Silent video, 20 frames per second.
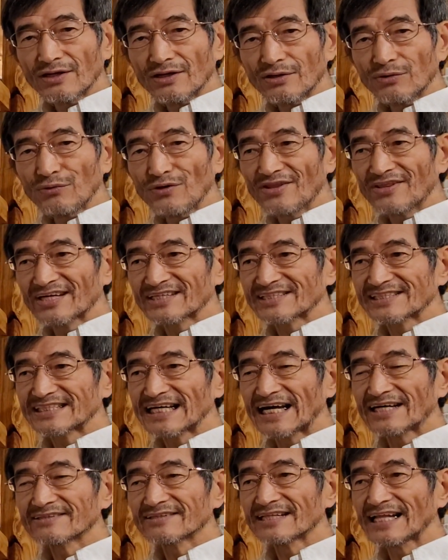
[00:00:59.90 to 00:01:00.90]
with a
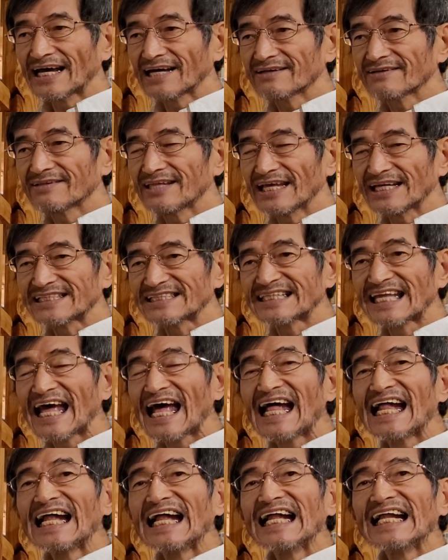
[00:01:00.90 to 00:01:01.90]
sound like this.
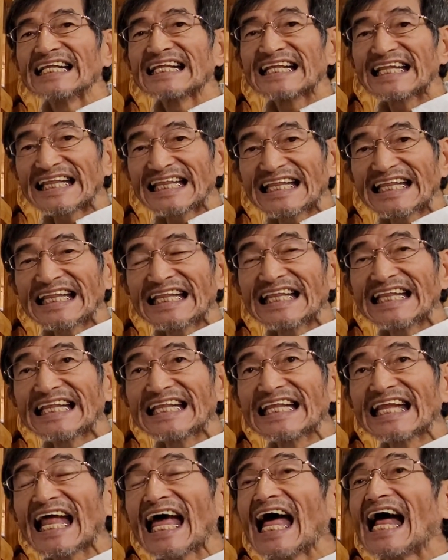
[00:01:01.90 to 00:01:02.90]

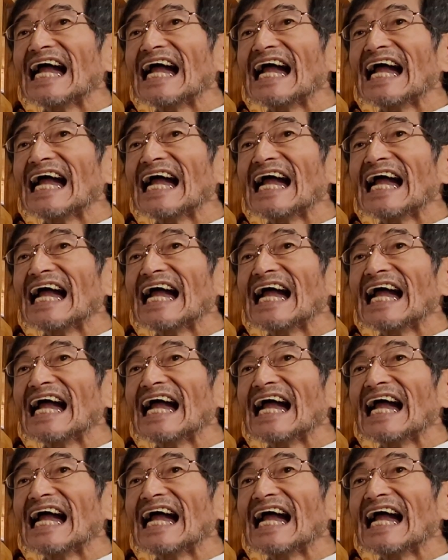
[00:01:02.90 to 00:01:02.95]
Mm,